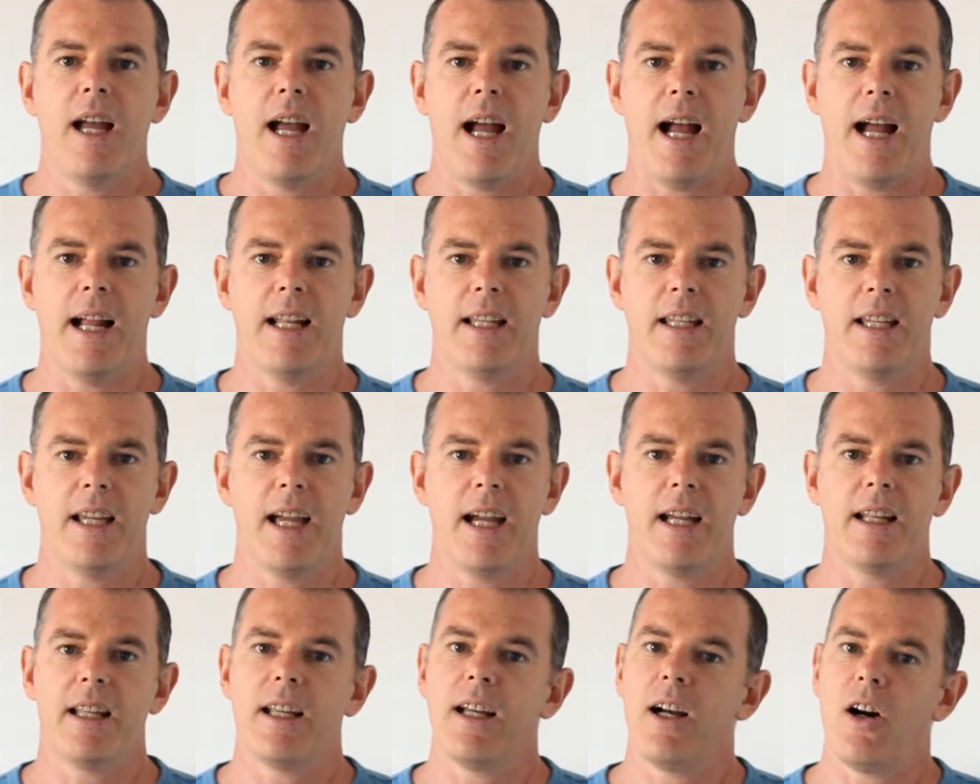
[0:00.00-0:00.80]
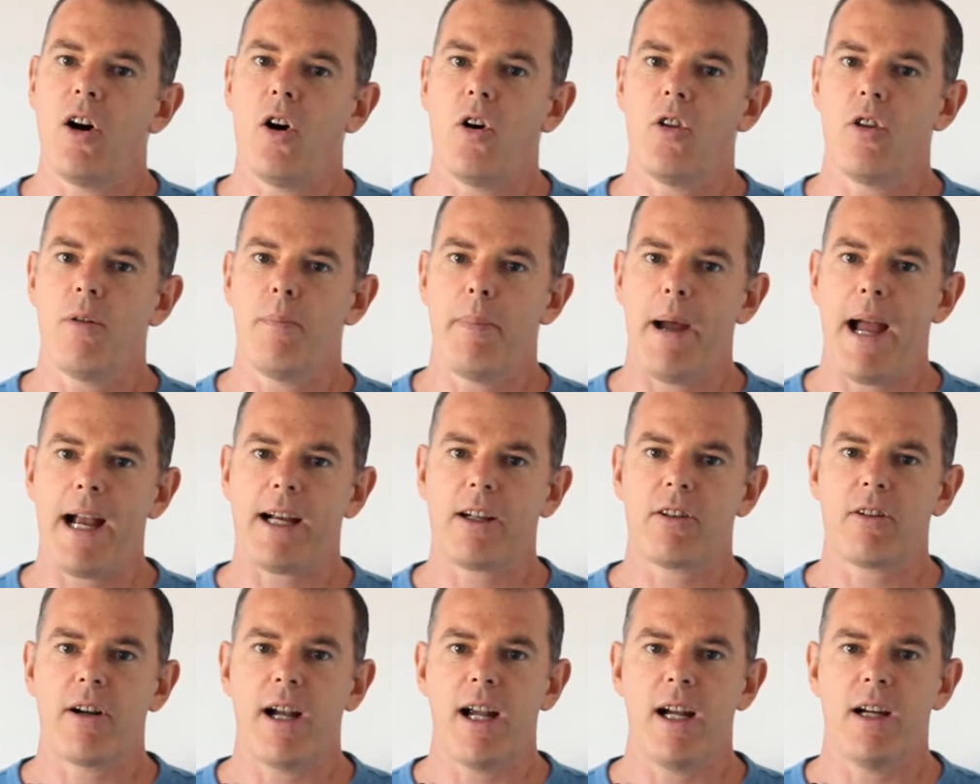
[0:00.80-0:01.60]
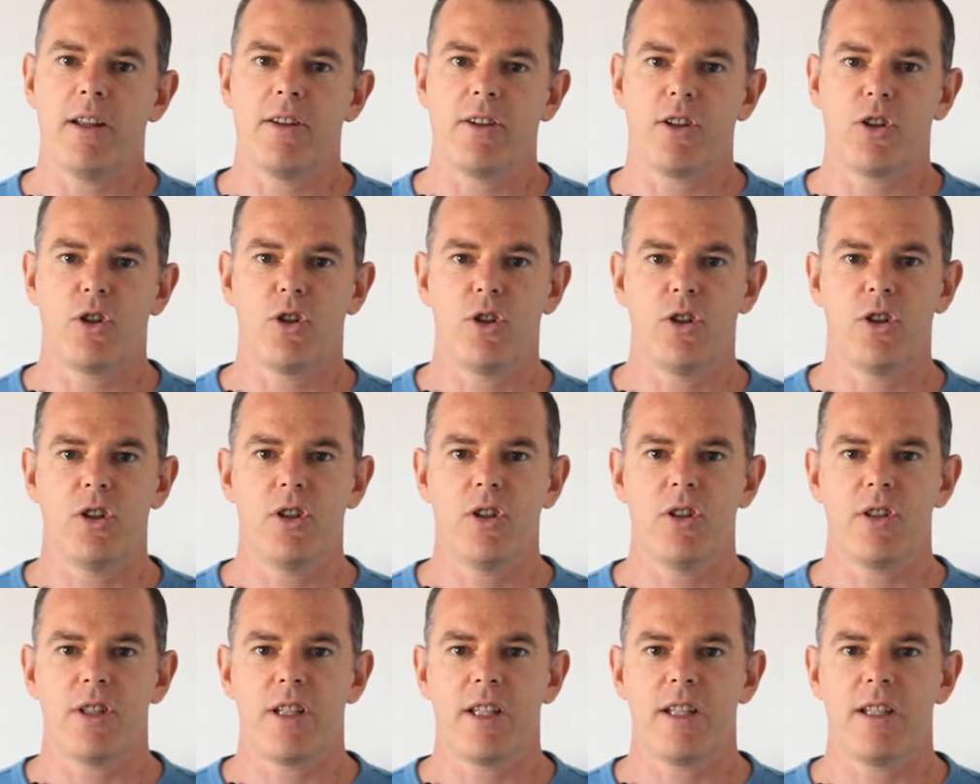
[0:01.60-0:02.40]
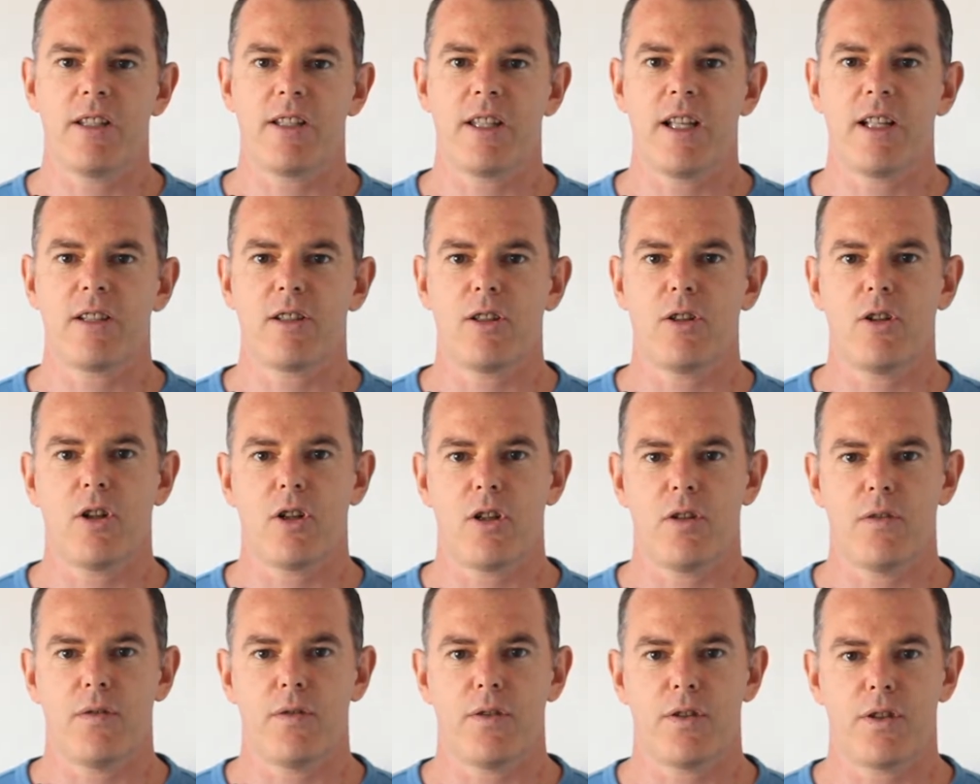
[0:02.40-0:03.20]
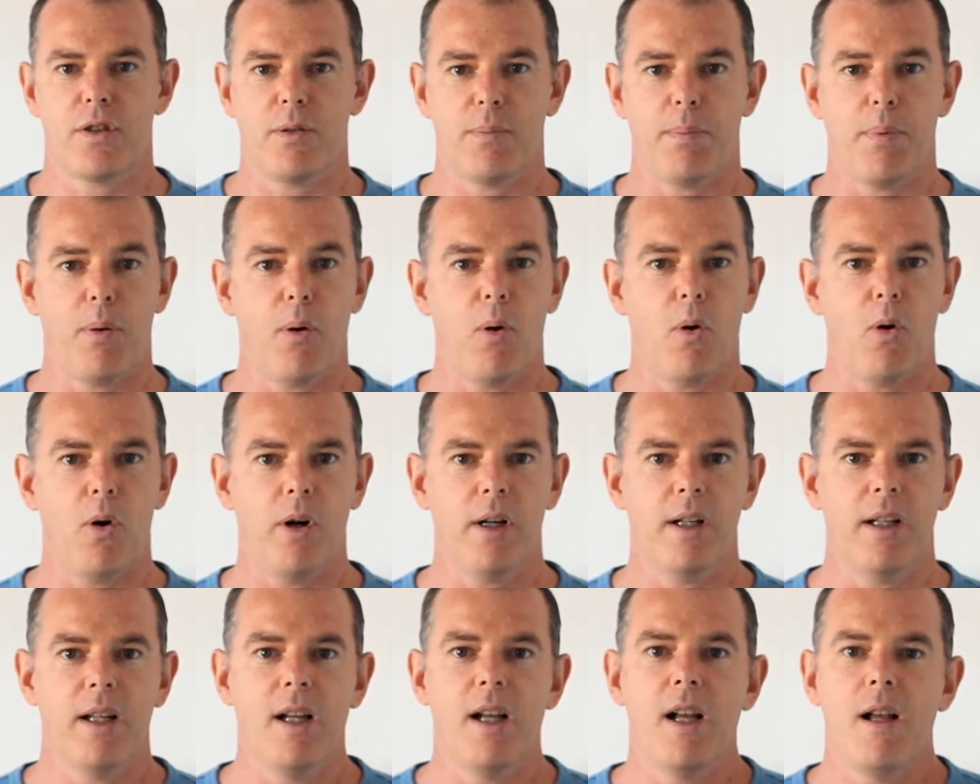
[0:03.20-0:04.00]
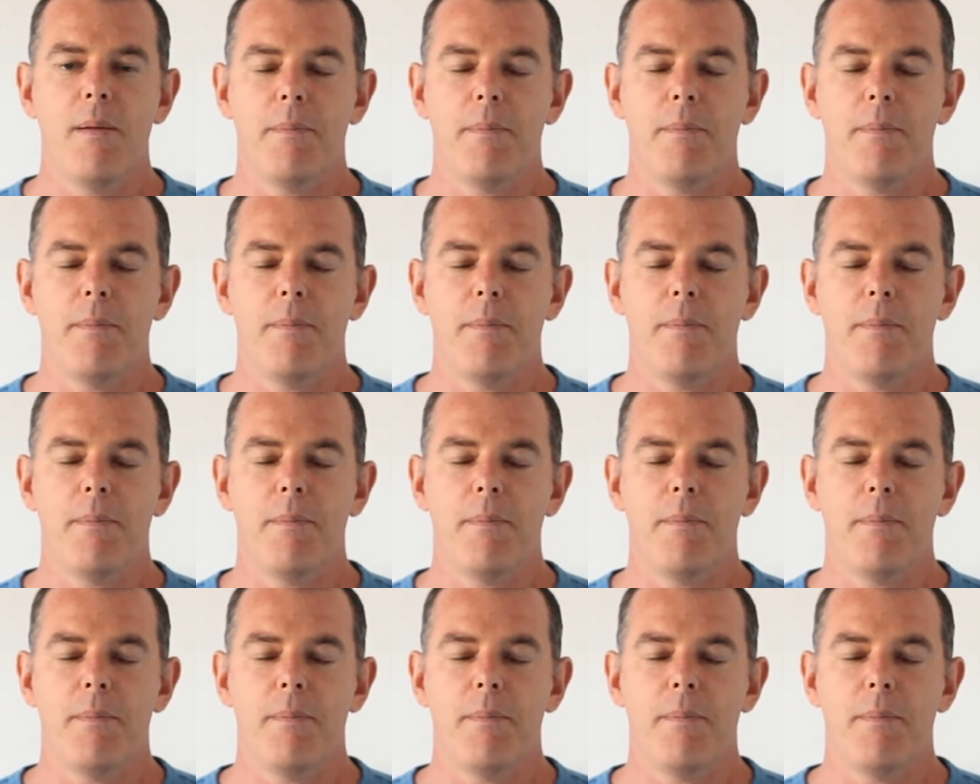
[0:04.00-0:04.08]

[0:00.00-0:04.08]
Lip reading: and yet on the background, the good news is there's a lot of support,